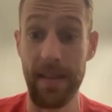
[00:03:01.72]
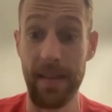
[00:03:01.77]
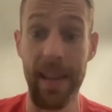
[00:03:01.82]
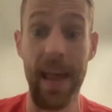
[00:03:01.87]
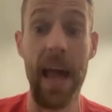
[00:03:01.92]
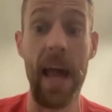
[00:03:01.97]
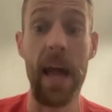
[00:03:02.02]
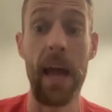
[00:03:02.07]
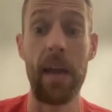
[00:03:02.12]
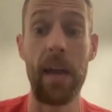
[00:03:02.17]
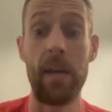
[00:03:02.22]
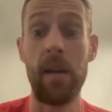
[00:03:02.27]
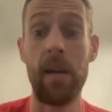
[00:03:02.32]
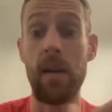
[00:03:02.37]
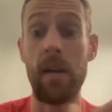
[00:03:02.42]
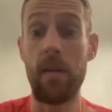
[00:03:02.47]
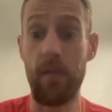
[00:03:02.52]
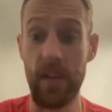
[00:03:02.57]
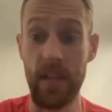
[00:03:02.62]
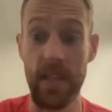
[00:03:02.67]
led
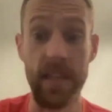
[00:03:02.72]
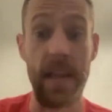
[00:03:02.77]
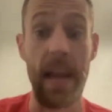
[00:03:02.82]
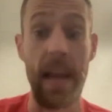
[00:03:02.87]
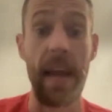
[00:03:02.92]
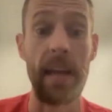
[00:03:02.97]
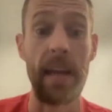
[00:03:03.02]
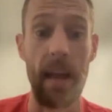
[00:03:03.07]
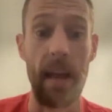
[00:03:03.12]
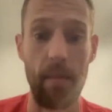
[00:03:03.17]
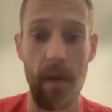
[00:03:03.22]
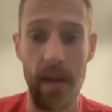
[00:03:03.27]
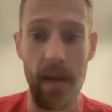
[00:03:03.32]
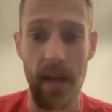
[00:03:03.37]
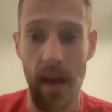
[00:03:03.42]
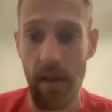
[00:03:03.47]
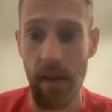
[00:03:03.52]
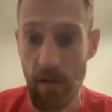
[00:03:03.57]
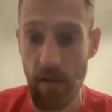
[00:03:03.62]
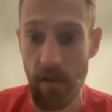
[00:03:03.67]
the state and many
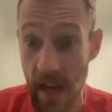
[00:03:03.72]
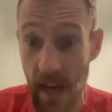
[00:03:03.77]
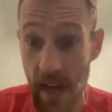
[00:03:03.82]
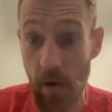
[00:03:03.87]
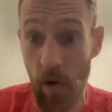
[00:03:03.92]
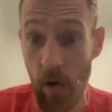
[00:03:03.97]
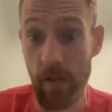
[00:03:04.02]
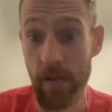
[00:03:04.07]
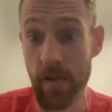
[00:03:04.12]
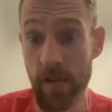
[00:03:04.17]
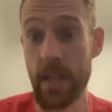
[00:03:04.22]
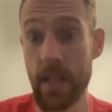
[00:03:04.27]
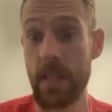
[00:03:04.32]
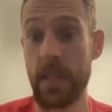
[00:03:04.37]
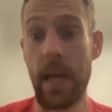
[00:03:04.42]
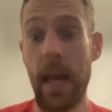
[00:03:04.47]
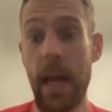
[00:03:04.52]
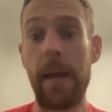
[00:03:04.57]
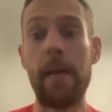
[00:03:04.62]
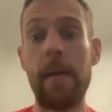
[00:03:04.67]
other stakeholders to
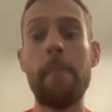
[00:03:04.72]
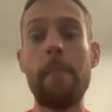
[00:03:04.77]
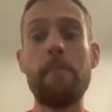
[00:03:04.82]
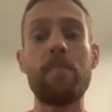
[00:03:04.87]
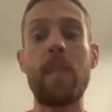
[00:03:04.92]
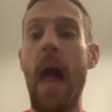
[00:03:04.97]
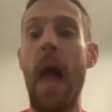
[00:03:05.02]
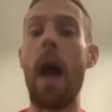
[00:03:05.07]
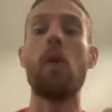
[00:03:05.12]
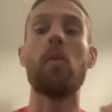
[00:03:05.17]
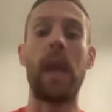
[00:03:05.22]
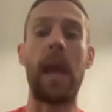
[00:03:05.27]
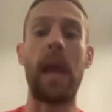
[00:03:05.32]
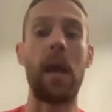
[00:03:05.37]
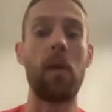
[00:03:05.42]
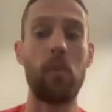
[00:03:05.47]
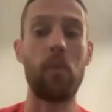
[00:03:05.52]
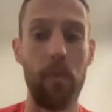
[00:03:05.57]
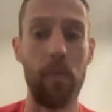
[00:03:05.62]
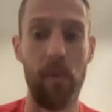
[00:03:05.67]
say, how
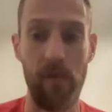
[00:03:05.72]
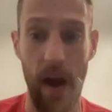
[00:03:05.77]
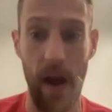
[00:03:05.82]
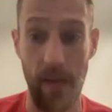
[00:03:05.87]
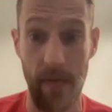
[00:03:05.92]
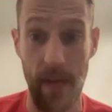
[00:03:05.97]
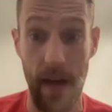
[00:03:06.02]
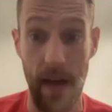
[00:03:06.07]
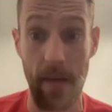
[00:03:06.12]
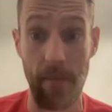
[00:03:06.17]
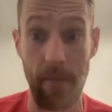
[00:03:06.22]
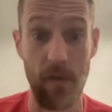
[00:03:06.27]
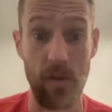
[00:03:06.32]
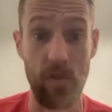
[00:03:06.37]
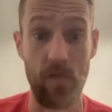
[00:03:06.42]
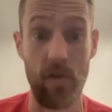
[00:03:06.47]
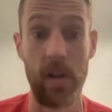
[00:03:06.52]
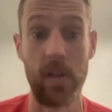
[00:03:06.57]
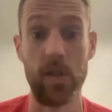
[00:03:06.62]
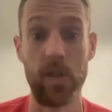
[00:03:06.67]
can we provide that
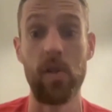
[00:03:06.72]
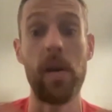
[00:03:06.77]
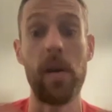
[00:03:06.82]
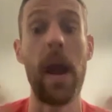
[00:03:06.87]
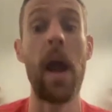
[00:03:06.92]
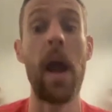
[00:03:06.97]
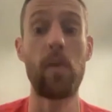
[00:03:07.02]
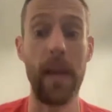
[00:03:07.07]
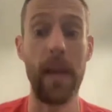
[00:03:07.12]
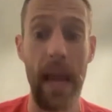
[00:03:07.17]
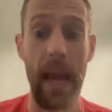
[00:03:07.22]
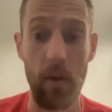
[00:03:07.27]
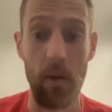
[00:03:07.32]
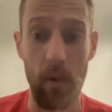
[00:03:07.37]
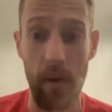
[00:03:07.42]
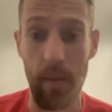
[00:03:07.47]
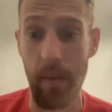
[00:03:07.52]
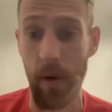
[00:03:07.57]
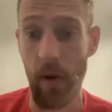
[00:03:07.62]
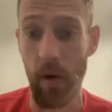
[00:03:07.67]
infrastructure? How can
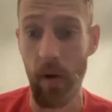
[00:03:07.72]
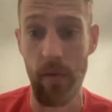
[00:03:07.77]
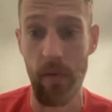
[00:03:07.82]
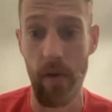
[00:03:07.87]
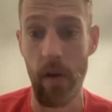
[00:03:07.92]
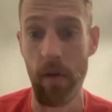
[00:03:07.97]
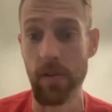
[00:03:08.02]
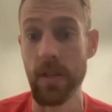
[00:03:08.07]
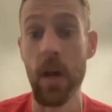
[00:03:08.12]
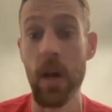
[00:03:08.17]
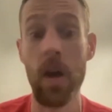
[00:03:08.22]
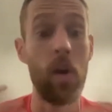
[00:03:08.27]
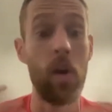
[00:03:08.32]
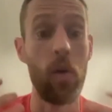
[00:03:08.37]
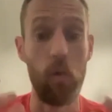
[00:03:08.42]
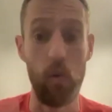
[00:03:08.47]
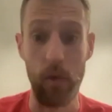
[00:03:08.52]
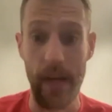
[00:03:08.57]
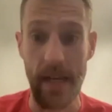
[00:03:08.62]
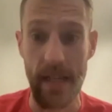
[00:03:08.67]
we build those
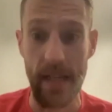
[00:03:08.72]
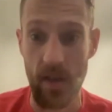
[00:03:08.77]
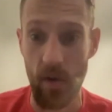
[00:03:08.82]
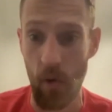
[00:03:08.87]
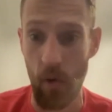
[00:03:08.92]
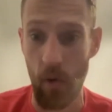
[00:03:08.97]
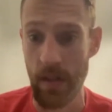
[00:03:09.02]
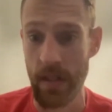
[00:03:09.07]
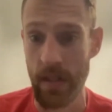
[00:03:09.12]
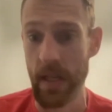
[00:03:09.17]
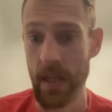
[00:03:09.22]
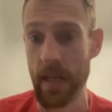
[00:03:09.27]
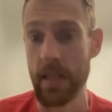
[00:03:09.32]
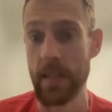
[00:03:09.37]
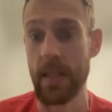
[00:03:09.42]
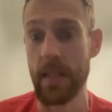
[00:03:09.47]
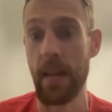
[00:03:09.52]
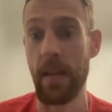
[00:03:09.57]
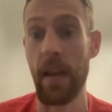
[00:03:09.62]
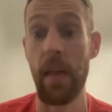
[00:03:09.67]

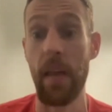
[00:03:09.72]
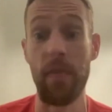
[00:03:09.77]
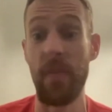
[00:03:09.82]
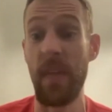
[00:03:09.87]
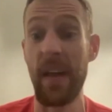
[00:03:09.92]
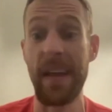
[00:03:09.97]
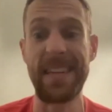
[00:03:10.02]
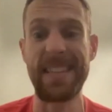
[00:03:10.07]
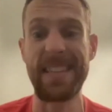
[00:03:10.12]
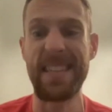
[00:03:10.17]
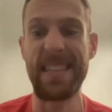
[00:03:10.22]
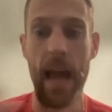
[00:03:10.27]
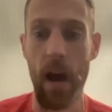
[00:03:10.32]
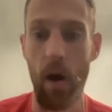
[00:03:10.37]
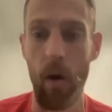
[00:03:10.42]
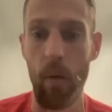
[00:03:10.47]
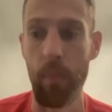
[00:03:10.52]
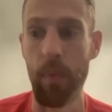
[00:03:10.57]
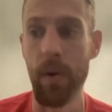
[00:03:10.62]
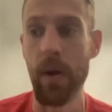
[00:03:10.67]
resources and things to
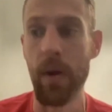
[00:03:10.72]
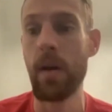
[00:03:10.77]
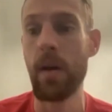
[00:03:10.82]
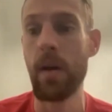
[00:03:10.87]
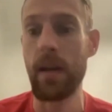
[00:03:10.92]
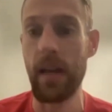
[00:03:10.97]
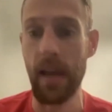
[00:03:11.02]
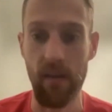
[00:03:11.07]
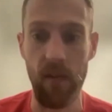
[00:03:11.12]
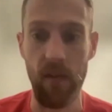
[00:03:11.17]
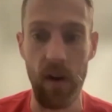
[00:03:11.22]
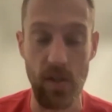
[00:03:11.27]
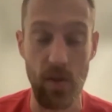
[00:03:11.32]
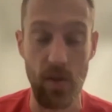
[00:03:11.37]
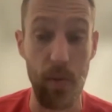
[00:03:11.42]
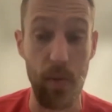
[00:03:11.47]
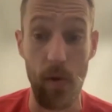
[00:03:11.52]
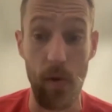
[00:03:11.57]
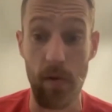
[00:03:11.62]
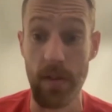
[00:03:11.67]
help give
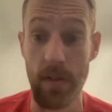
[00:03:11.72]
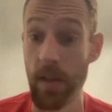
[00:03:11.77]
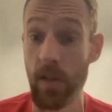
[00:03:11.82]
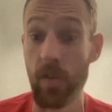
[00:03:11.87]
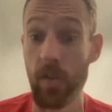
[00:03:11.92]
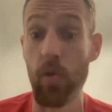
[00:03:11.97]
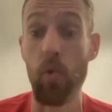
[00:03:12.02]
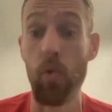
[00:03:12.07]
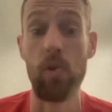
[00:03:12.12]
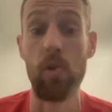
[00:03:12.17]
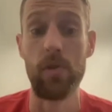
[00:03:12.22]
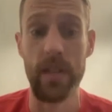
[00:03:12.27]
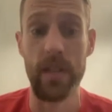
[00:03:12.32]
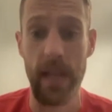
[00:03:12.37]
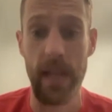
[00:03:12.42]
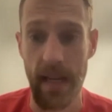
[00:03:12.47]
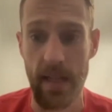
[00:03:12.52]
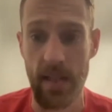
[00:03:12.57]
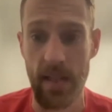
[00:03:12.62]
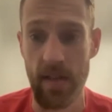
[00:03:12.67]
entrepreneurs the tools to
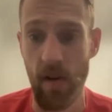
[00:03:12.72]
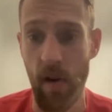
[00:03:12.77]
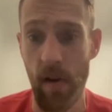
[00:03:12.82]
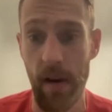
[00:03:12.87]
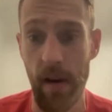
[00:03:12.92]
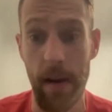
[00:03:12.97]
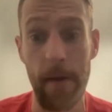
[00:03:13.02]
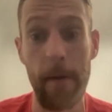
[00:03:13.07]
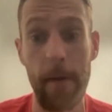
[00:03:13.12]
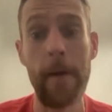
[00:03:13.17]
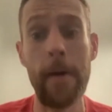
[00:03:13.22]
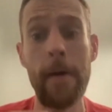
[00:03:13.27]
get started?